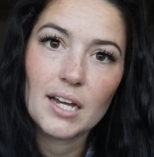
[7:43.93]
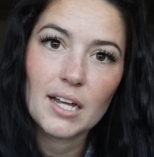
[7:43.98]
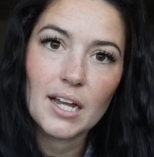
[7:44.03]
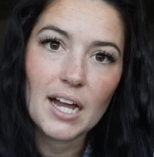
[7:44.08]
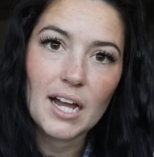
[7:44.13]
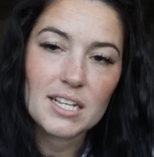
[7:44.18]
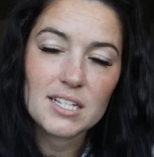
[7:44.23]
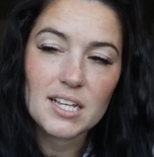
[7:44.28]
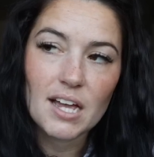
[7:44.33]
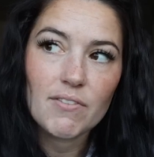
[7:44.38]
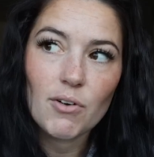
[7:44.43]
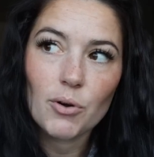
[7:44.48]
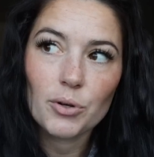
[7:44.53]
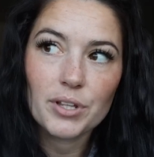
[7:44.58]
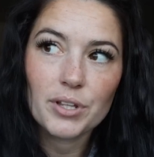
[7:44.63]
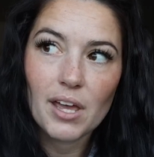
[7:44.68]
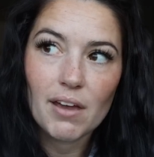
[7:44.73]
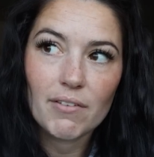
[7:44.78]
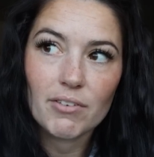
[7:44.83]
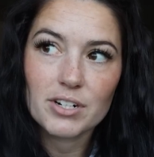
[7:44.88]
Guys, I've
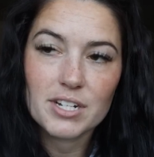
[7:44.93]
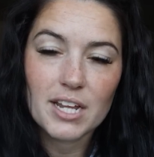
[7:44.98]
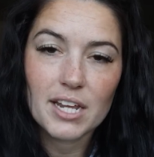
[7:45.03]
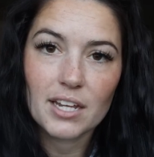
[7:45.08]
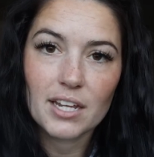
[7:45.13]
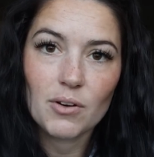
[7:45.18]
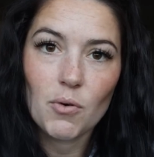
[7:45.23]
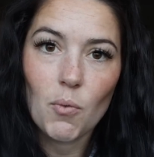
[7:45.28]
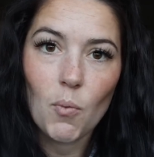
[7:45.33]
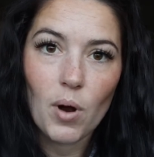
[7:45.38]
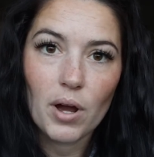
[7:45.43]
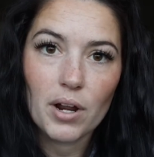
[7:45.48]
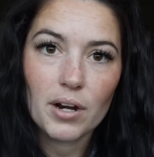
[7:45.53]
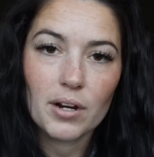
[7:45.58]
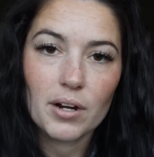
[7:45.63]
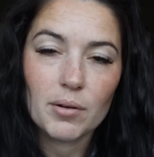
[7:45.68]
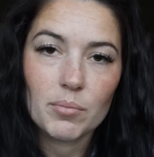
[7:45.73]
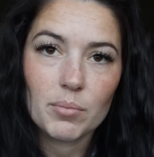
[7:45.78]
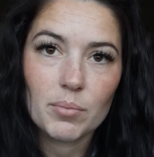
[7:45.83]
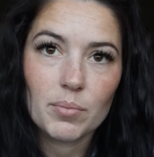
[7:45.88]
only ever taken
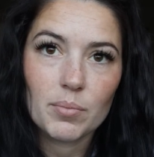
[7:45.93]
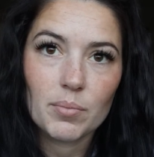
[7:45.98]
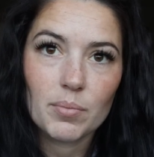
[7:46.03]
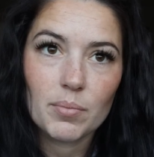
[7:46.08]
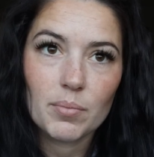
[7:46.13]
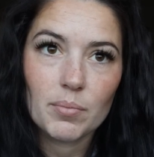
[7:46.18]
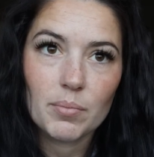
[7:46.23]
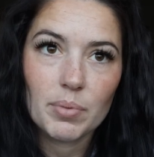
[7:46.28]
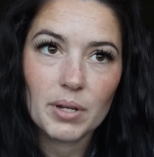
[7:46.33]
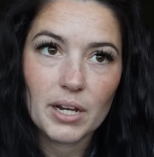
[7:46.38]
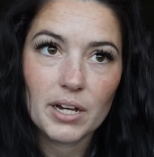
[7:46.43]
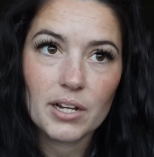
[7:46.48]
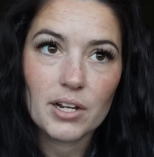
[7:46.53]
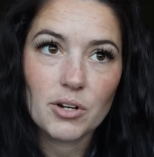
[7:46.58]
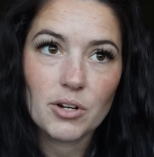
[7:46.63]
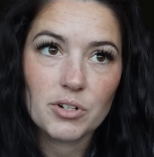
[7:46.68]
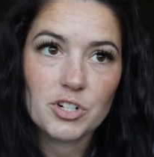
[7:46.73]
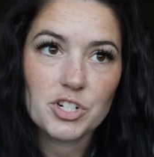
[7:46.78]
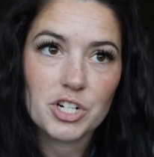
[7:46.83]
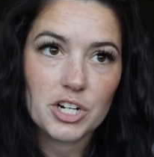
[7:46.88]
1
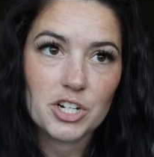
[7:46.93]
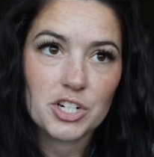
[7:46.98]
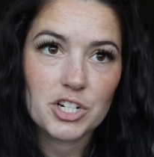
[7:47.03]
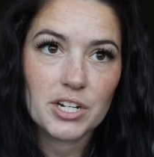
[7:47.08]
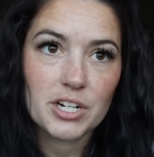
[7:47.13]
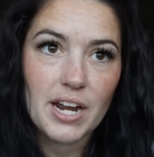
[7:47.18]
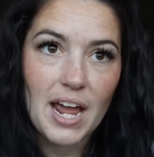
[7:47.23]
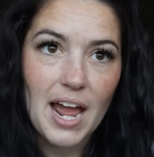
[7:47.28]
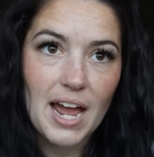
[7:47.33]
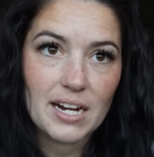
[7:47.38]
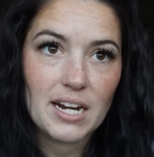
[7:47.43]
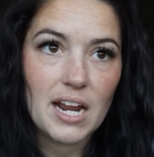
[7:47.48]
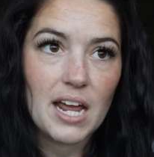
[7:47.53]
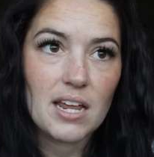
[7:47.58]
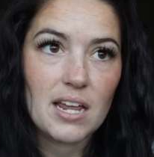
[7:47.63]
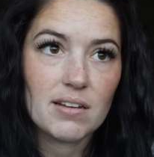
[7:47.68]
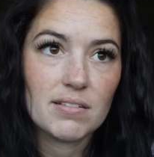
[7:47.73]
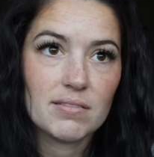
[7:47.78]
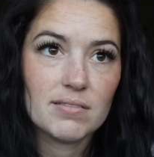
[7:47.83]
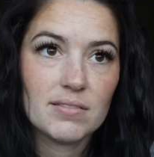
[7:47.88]
PIO injection at
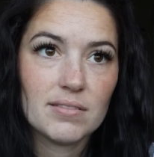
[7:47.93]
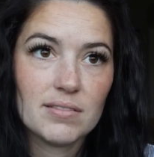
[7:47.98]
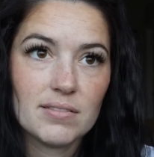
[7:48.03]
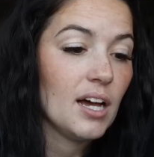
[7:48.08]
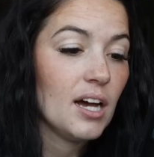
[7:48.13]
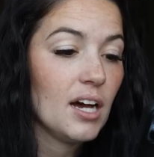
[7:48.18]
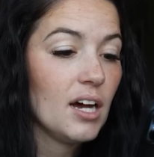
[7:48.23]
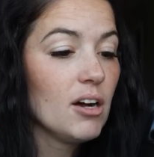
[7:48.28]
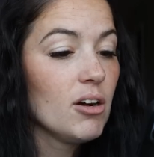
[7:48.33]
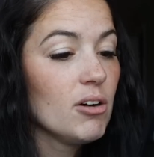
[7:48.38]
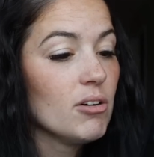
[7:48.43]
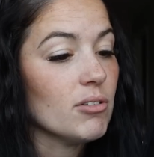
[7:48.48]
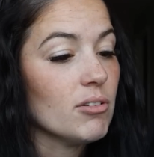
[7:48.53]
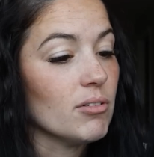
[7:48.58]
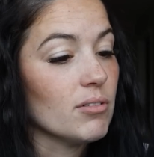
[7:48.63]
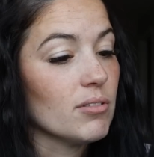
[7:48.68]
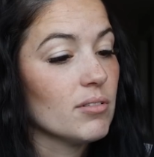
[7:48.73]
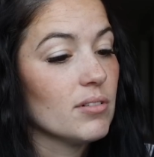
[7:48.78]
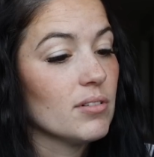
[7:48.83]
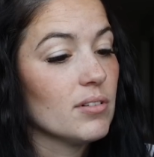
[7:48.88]
night.
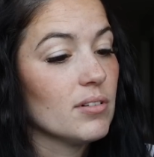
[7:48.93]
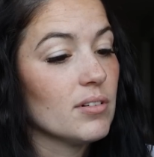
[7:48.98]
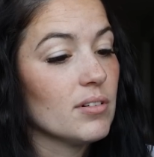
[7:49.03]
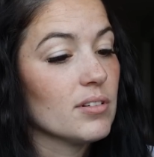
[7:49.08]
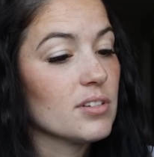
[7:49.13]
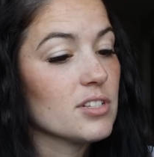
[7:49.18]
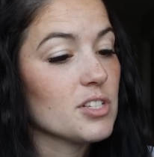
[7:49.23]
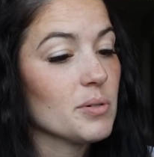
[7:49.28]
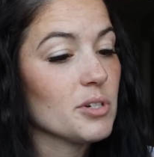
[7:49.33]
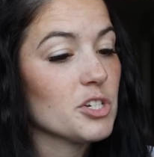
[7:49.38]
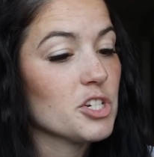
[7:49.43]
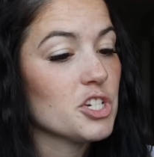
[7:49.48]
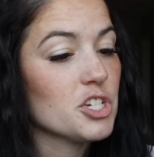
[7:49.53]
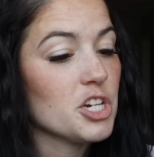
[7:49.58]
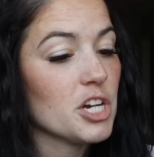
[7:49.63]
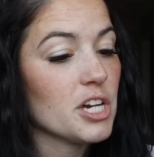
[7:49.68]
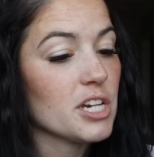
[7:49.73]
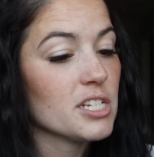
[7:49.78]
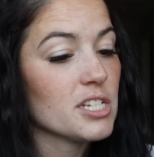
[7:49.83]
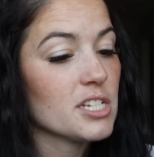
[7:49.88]
Oh, so it's
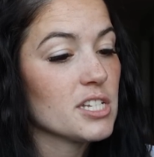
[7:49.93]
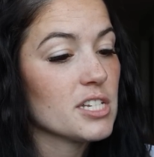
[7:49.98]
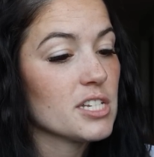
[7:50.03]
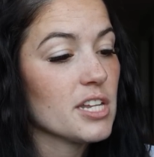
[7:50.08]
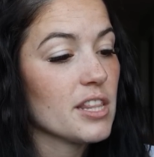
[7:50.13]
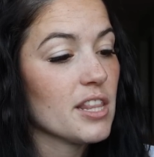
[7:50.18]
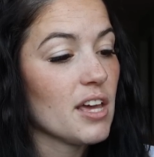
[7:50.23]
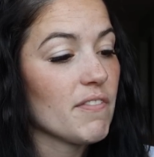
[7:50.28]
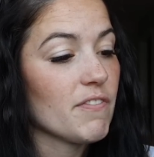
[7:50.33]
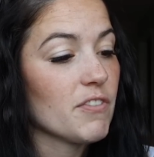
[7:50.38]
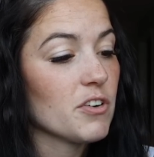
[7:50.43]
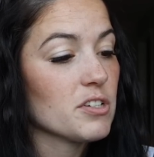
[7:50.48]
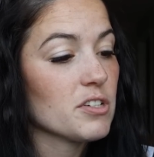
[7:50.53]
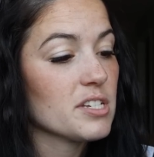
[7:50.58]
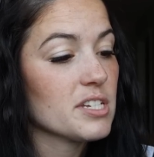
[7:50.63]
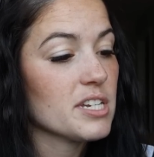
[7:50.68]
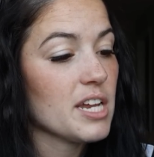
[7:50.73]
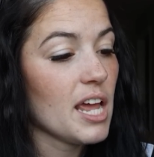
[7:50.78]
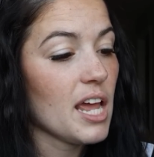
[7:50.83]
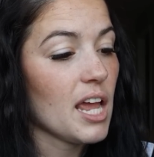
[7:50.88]
just that
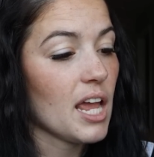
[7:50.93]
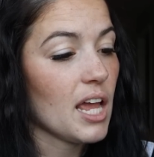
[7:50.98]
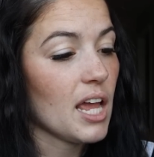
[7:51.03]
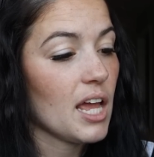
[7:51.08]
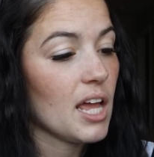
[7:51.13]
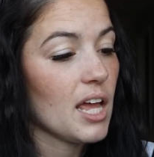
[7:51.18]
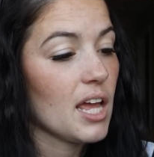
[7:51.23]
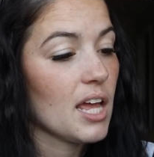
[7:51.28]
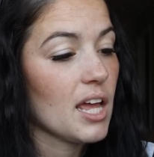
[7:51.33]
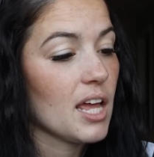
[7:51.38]
first day.